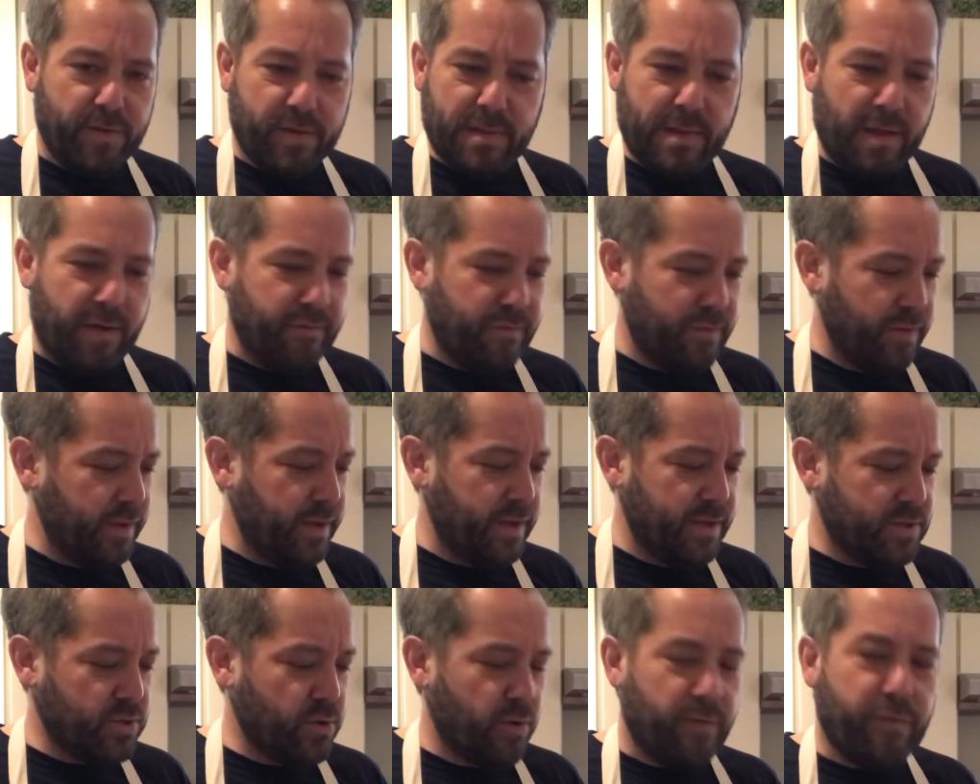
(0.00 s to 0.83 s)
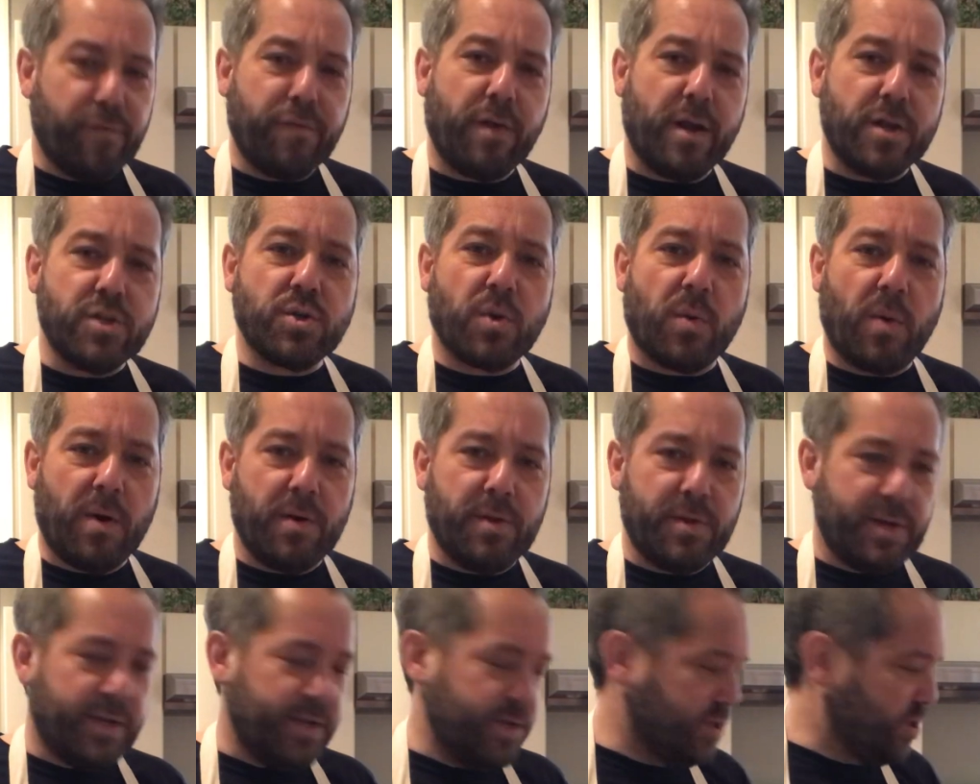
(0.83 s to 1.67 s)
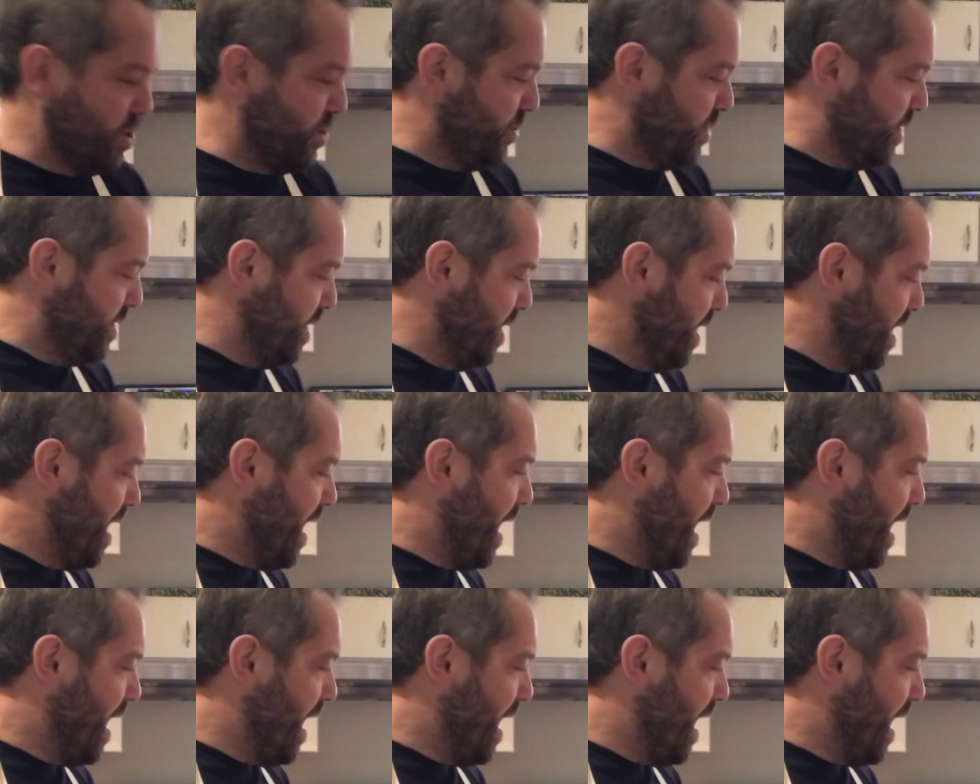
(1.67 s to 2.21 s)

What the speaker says: lovely sort of fresh quality to it.